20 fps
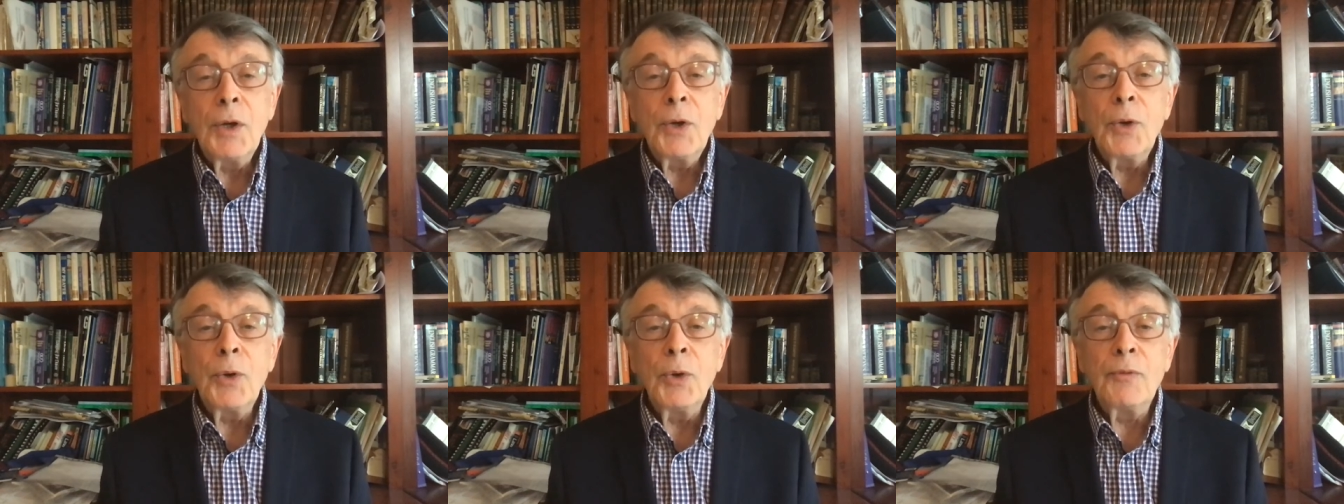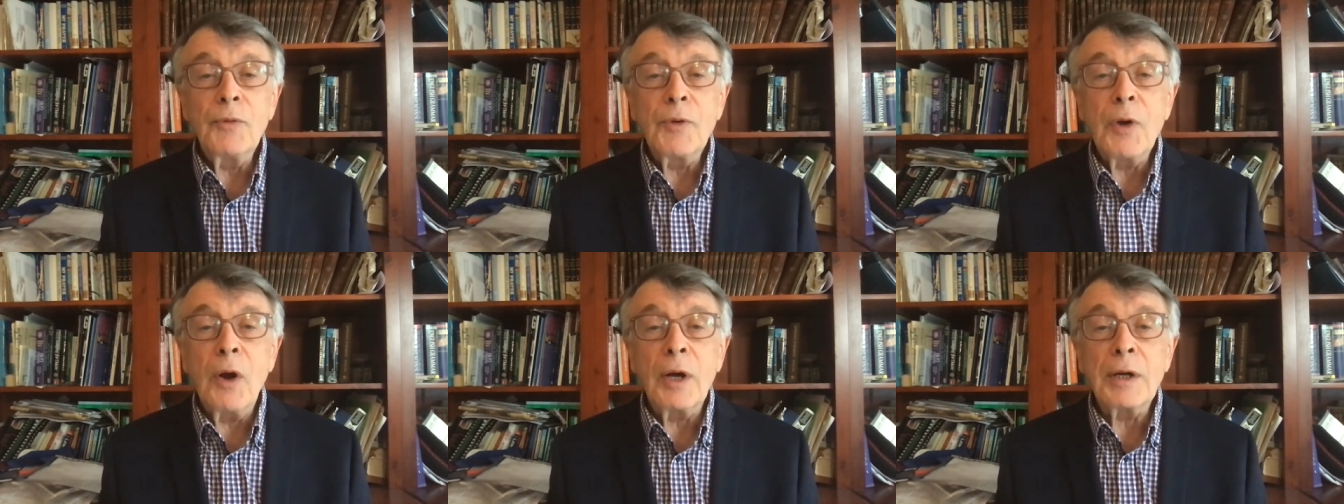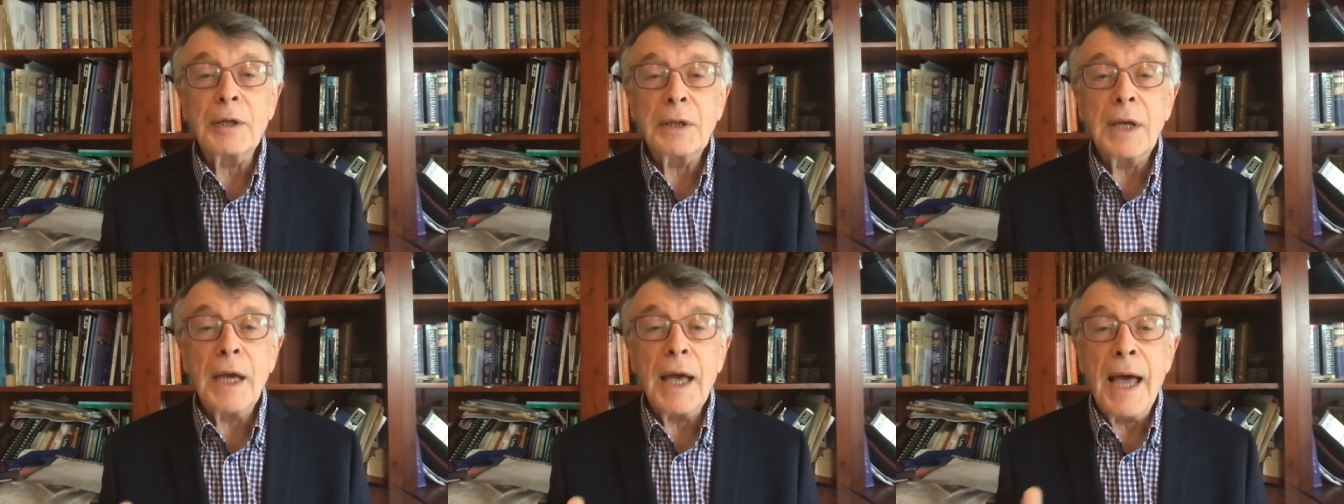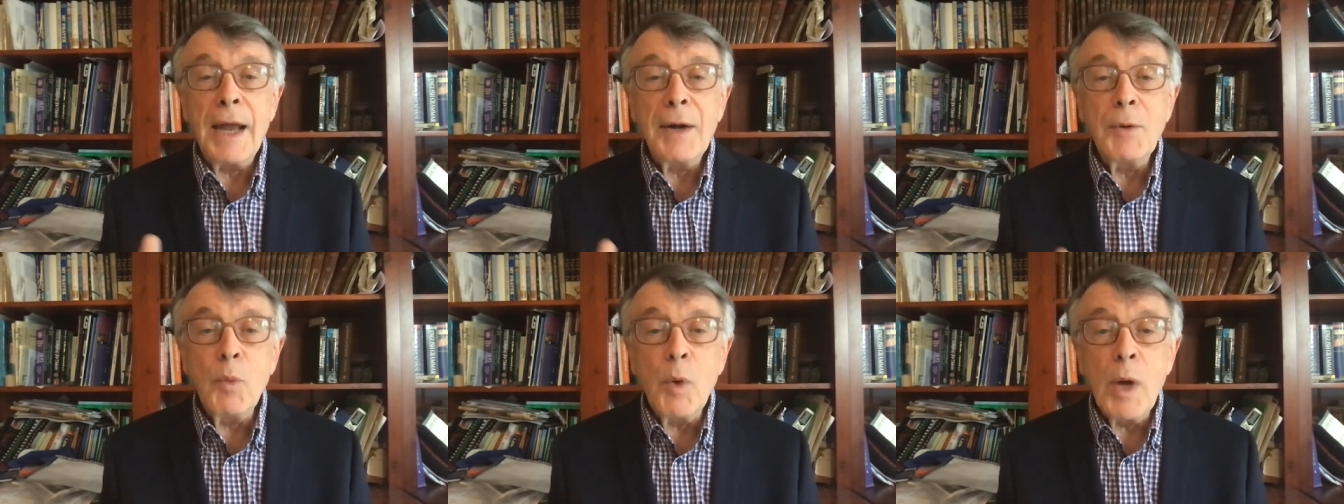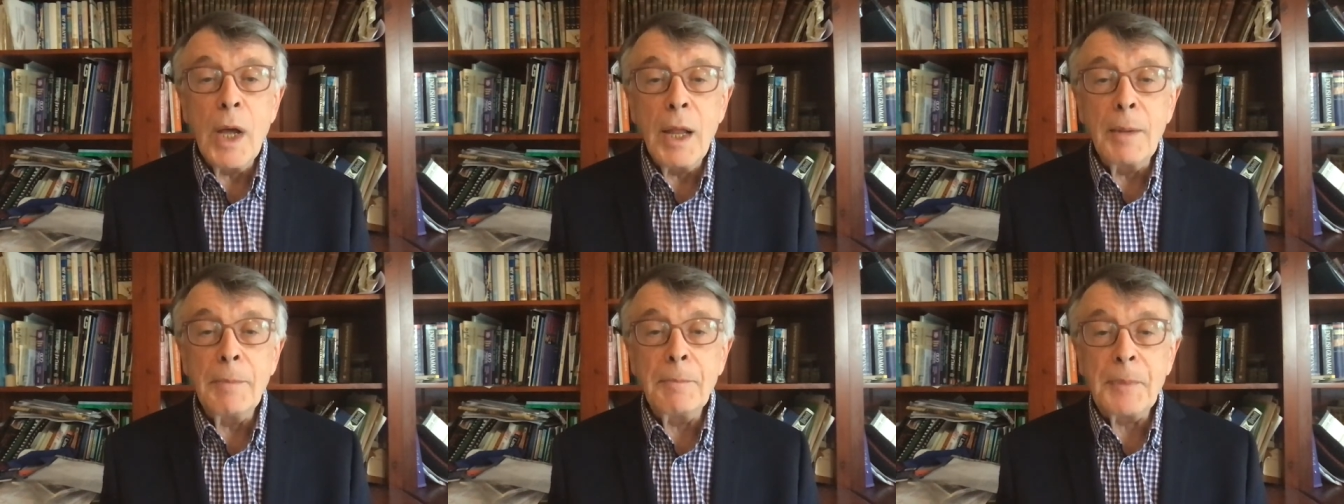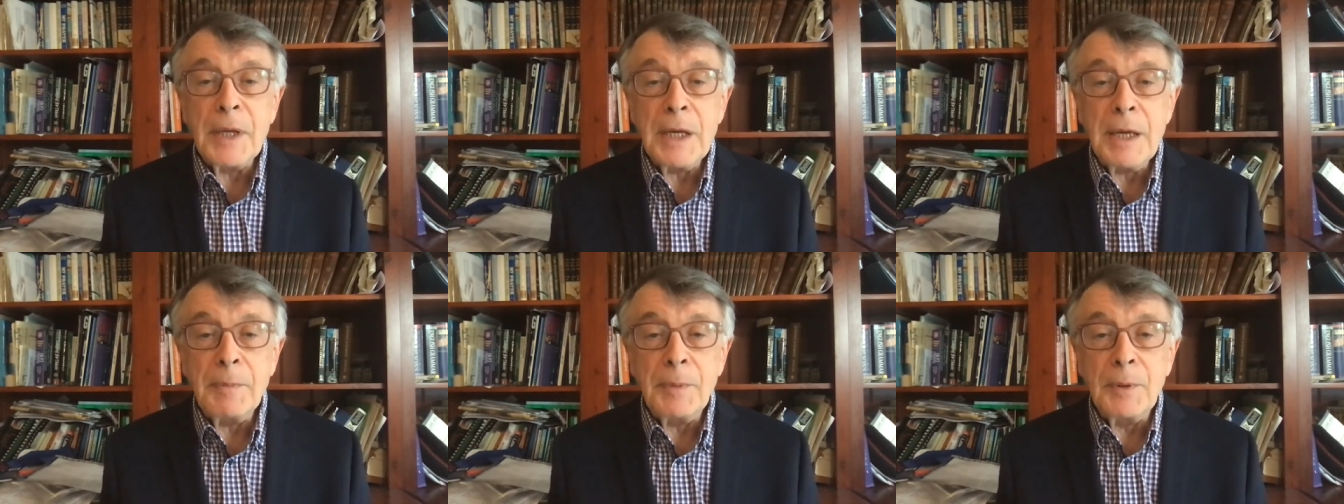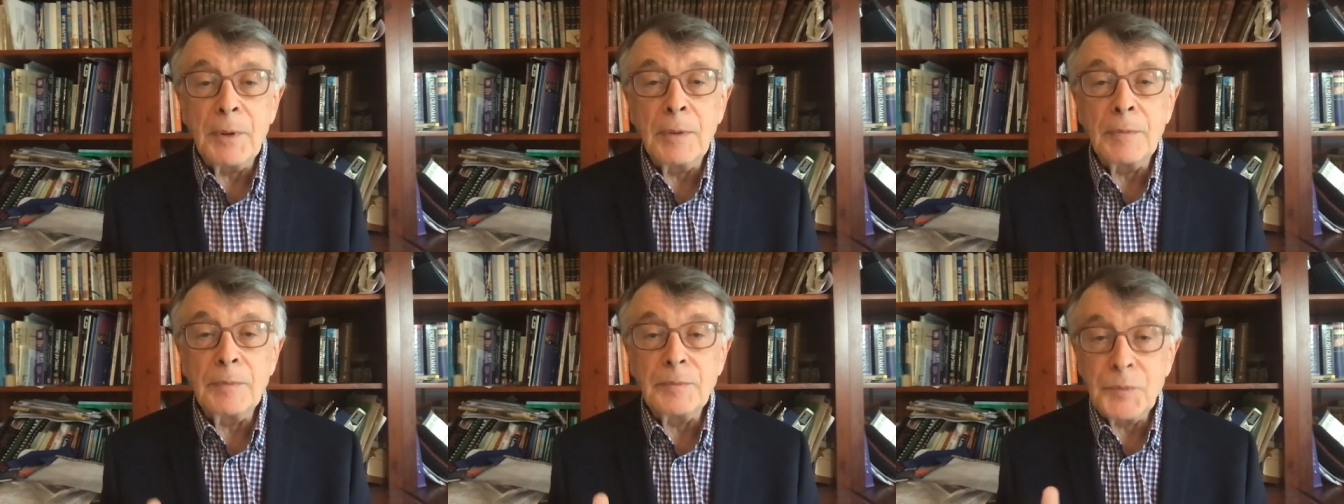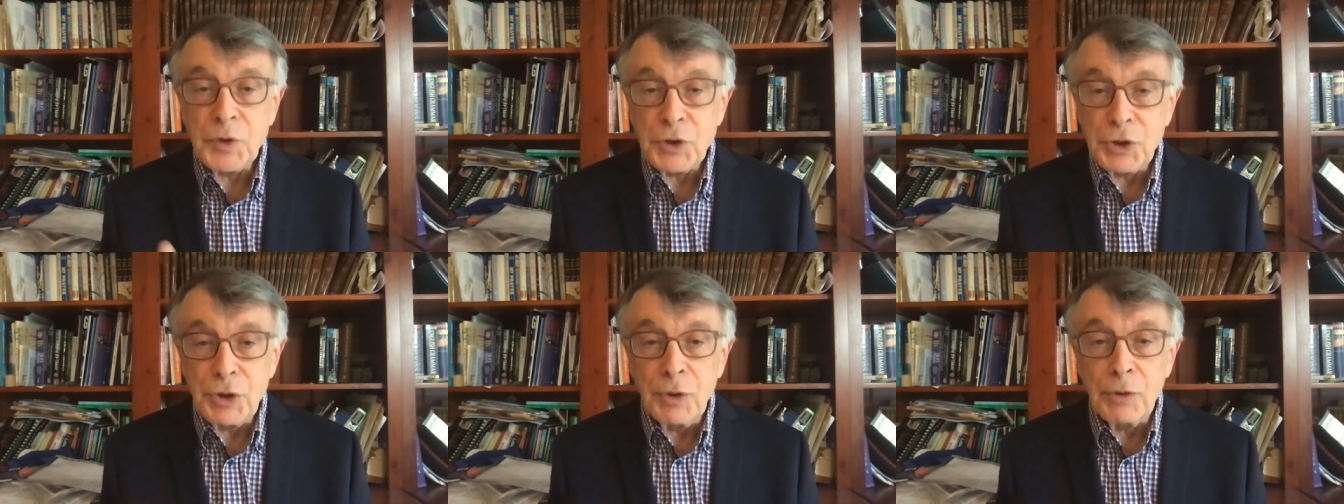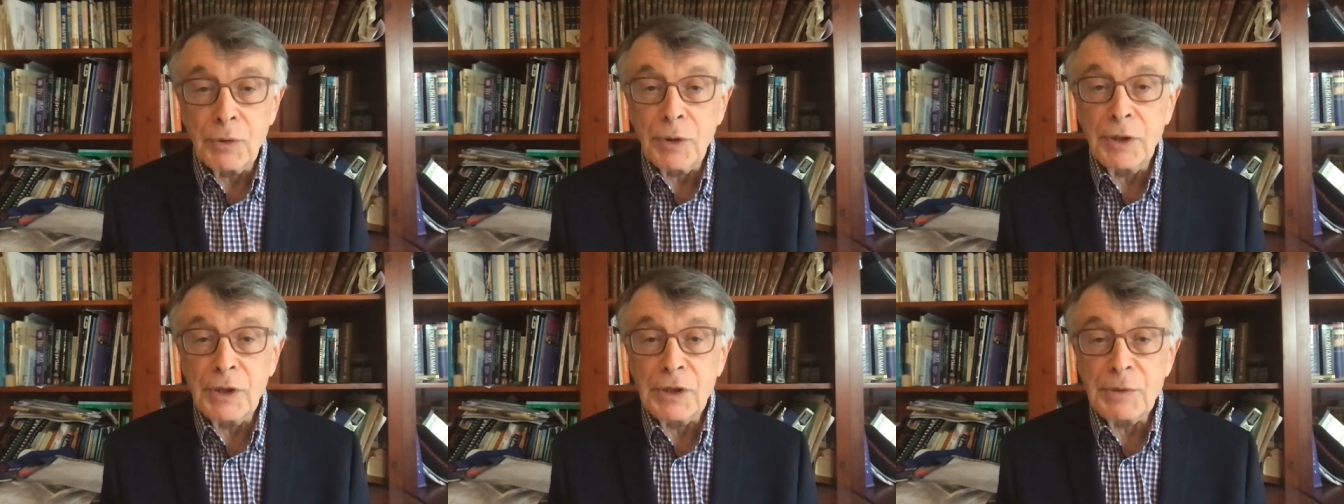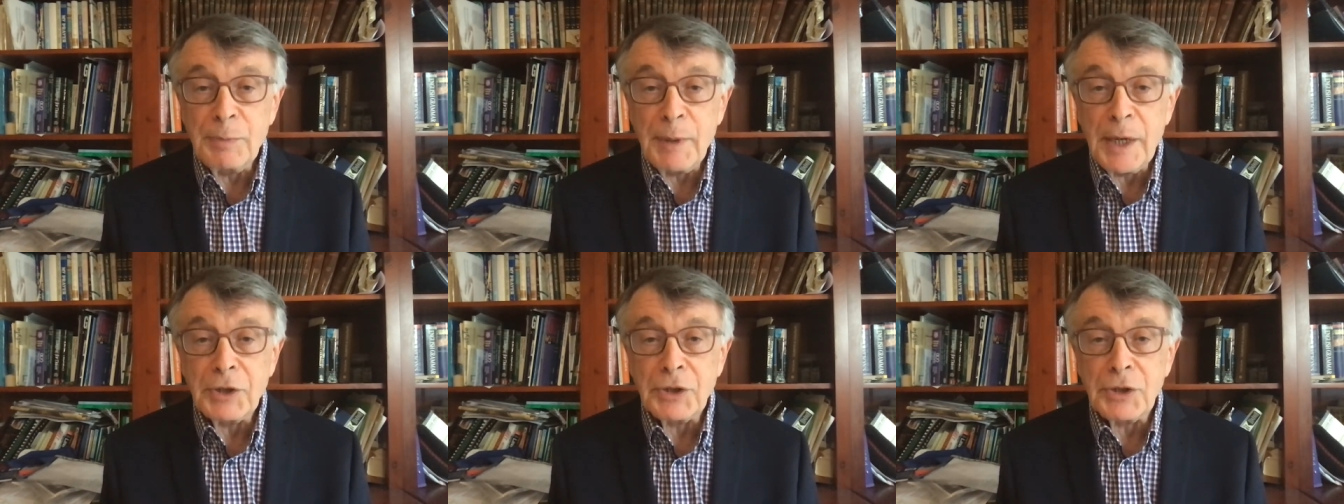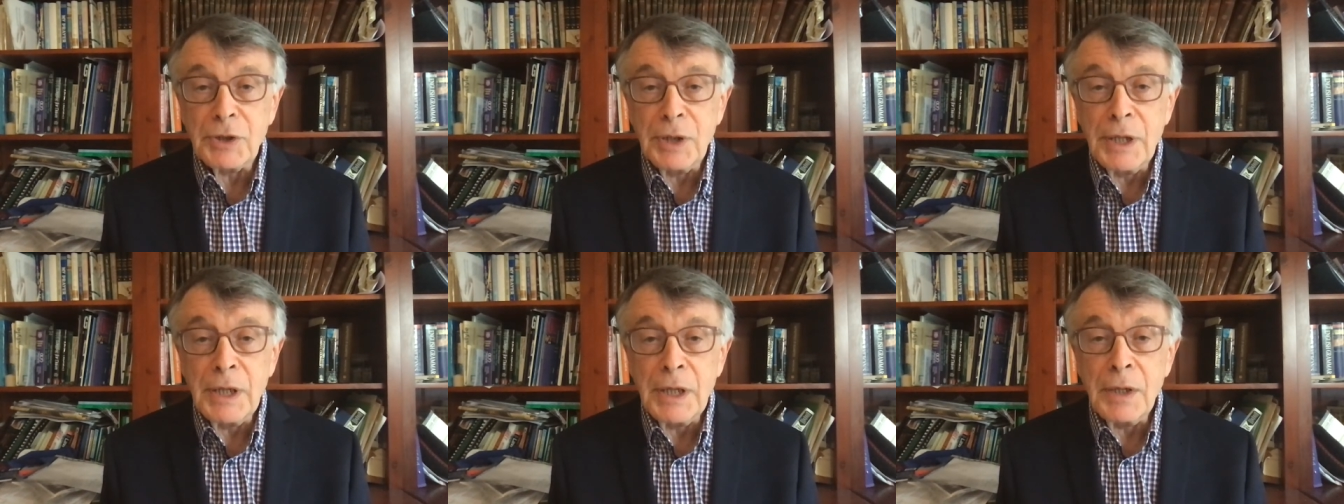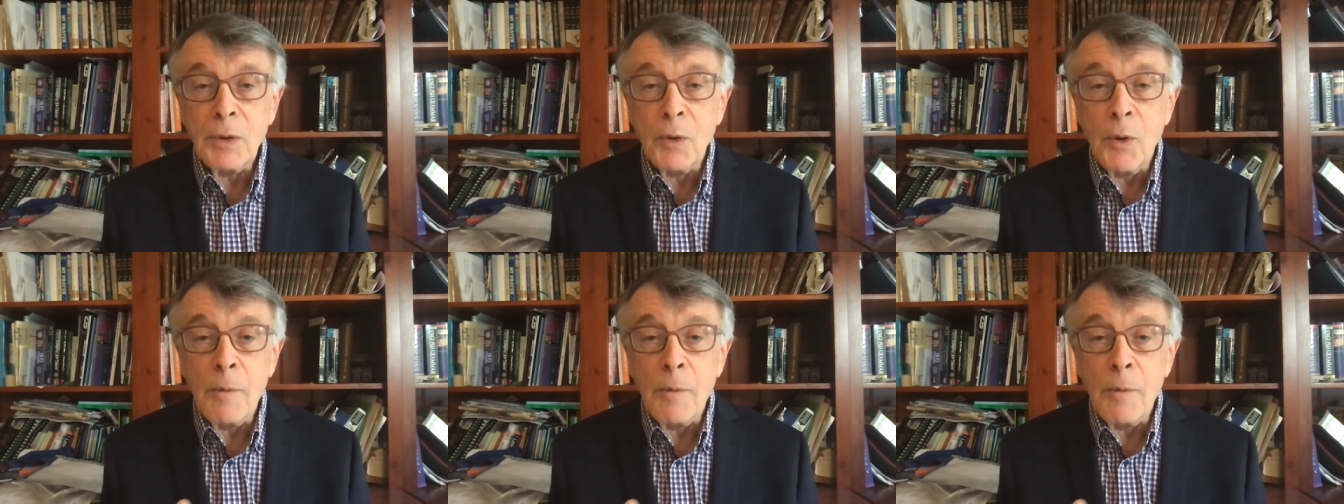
who've got unwell people, children especially, or